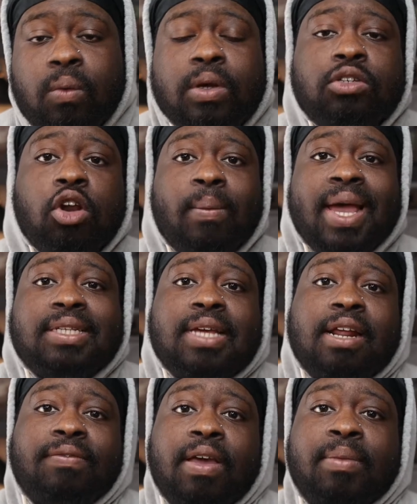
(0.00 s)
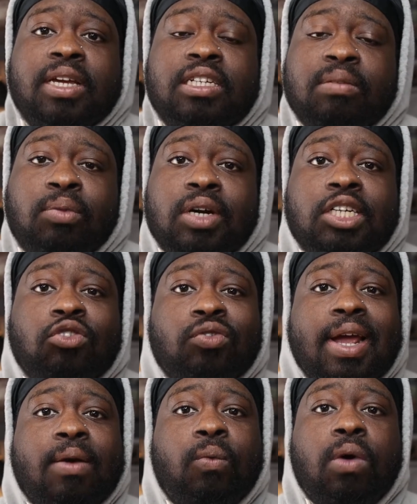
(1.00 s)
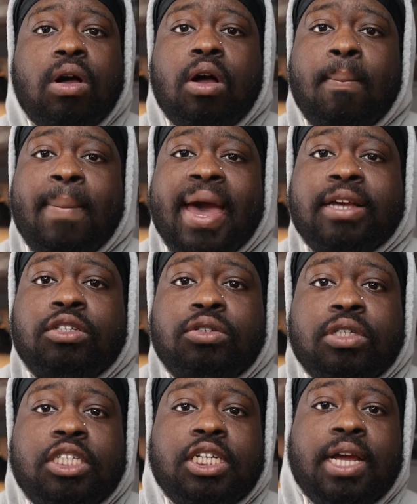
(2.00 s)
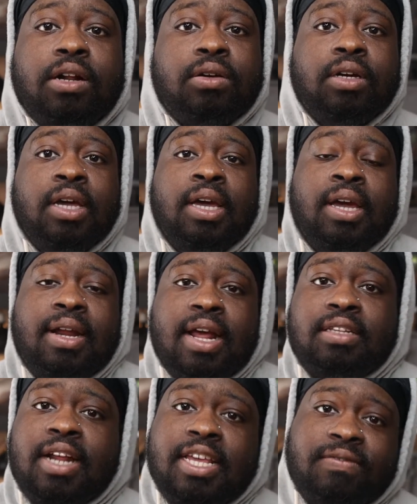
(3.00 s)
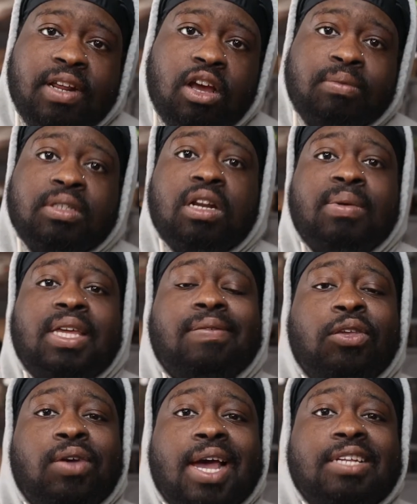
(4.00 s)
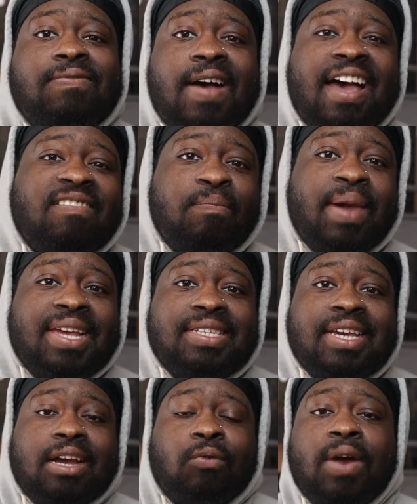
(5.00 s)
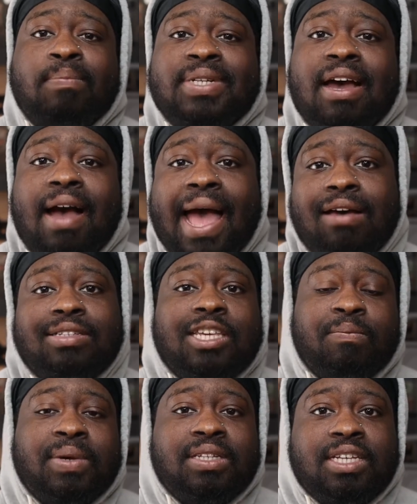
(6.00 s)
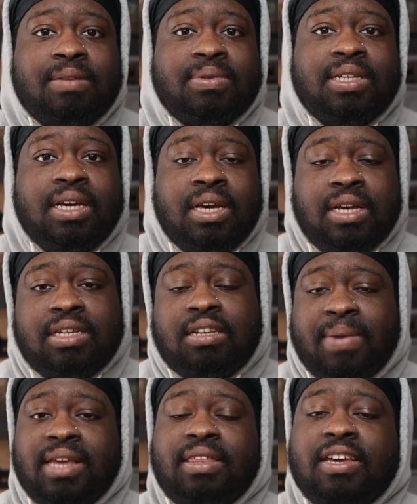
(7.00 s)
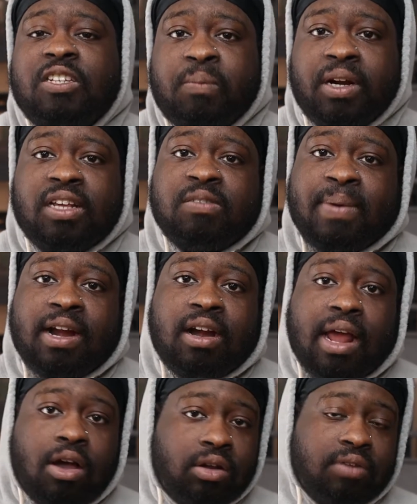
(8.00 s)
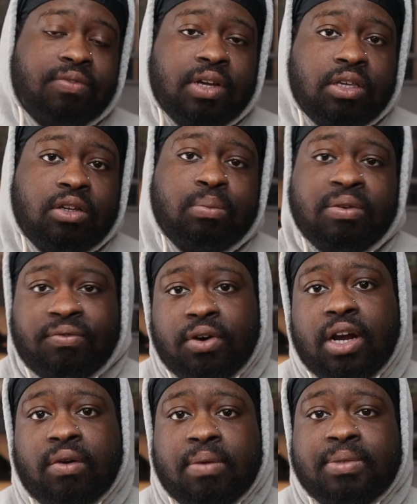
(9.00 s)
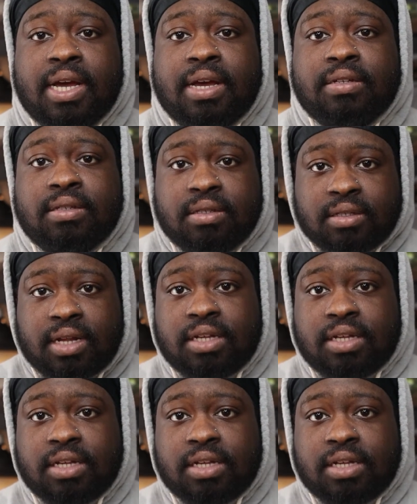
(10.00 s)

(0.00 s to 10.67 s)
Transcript: What's going on, my exotic family? It's your boy Dre. Welcome back to the channel. Now, today's video, I'm just going to be giving you guys 5 basic reptile housekeeping tips to make the experience better, not only for you, but for your reptiles. Stay